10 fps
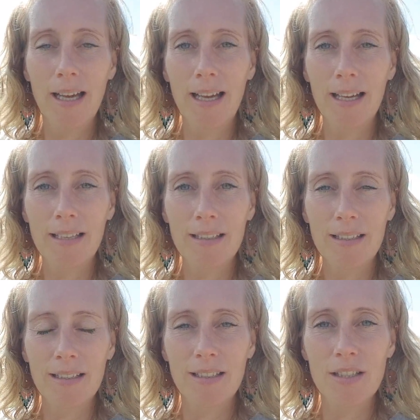
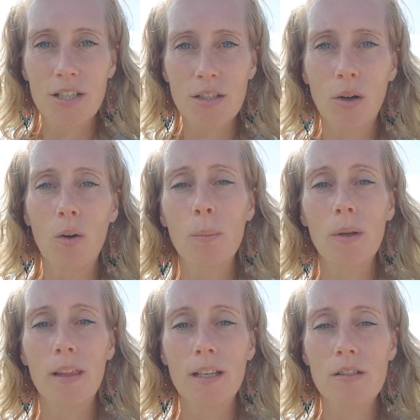and she told
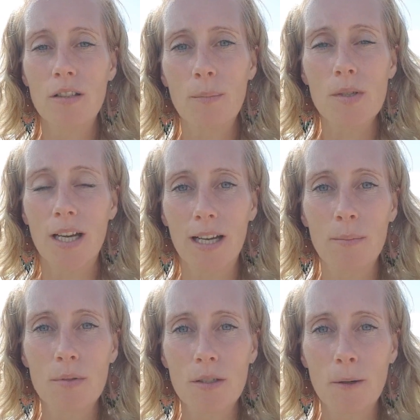me that
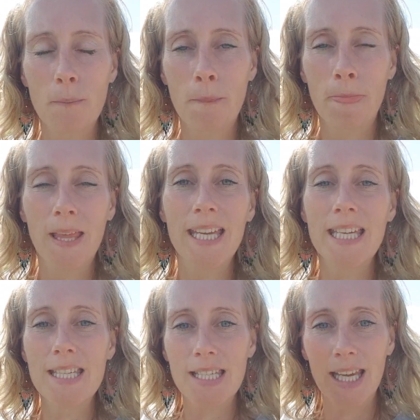sometimes
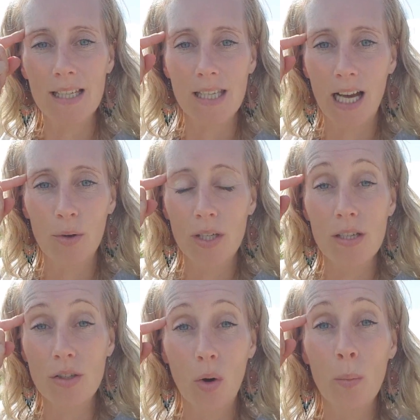he takes out
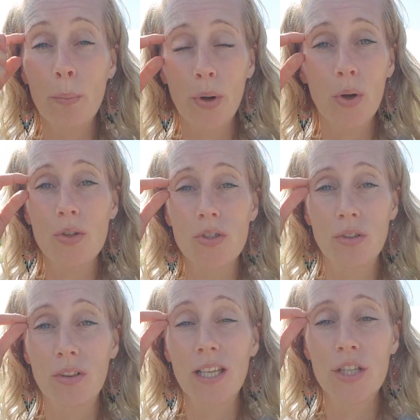his own
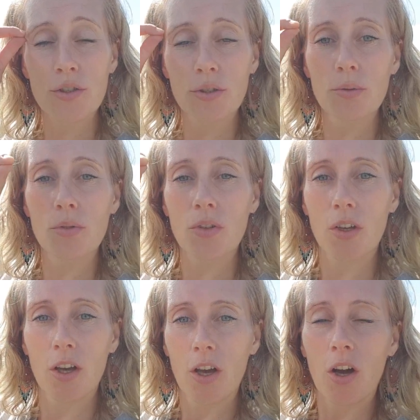personal issues
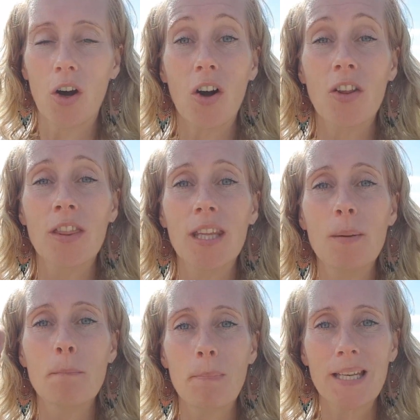on the
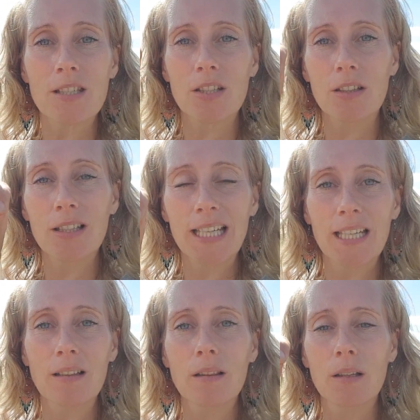mental
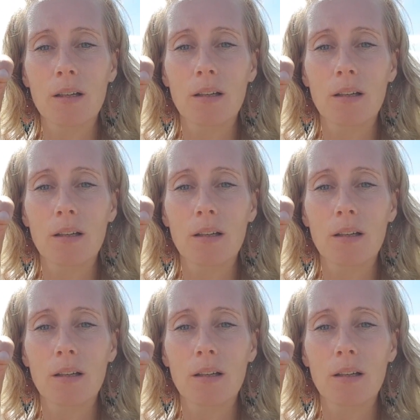ill